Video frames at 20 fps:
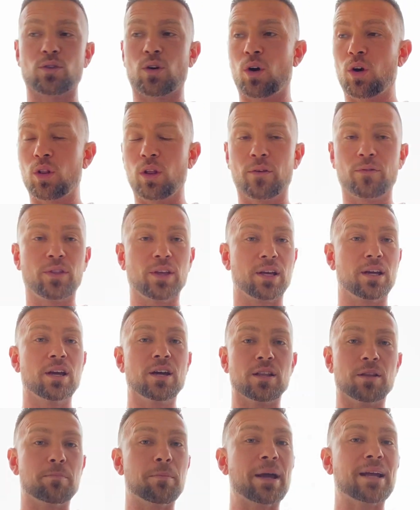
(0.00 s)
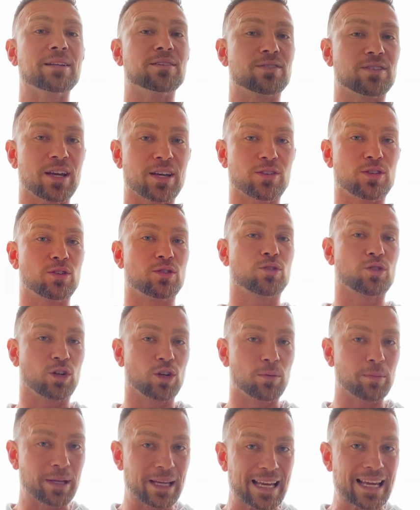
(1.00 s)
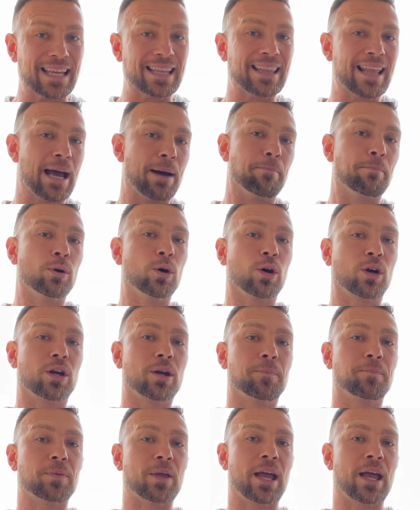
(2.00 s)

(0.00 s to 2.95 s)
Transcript: All of the main sessions are going to be in that book.